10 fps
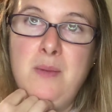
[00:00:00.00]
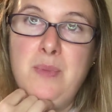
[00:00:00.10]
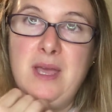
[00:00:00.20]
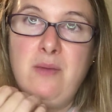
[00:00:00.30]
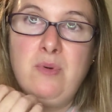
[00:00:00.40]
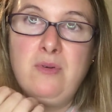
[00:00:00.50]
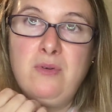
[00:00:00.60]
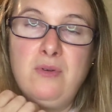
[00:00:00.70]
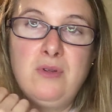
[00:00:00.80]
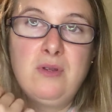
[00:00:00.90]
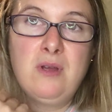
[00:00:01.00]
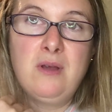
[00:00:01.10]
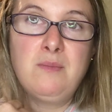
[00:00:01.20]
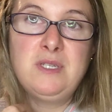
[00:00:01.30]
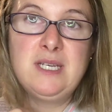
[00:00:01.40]
be able
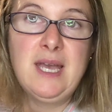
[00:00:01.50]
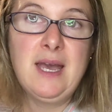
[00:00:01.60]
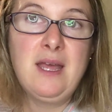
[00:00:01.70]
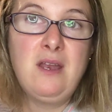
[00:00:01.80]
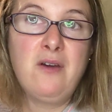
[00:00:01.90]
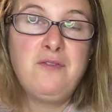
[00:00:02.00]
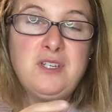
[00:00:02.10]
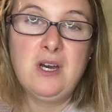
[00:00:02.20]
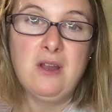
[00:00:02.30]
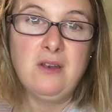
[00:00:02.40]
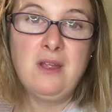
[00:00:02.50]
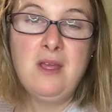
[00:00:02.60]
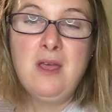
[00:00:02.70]
to get enough done.